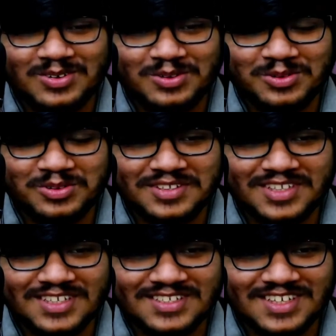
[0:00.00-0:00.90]
Who's
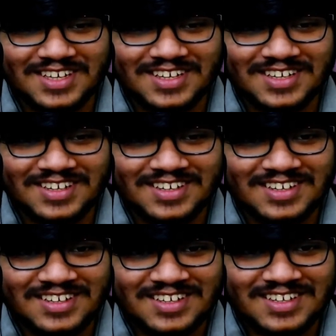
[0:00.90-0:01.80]
this guy?
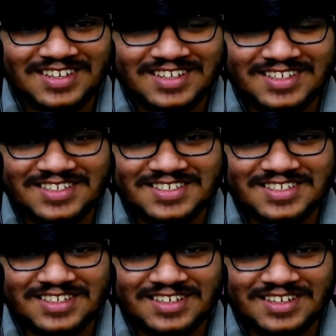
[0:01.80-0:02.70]
Yes.
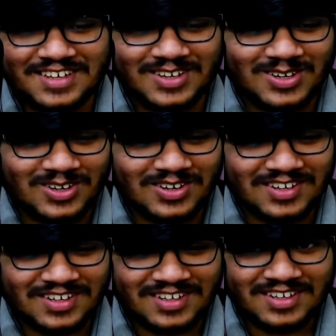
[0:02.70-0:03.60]
No.
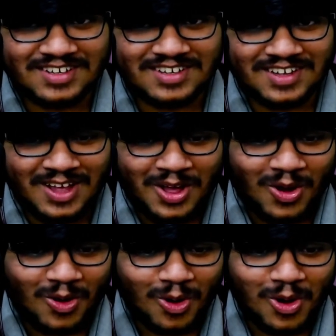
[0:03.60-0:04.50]

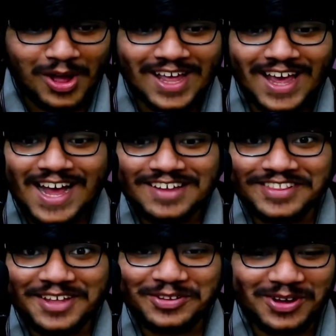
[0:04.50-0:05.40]
Oh, he has
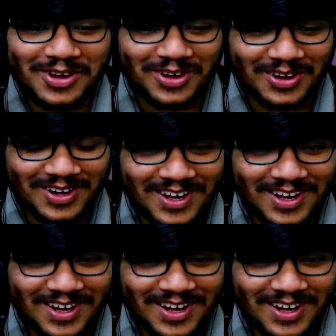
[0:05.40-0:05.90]
Nezuko!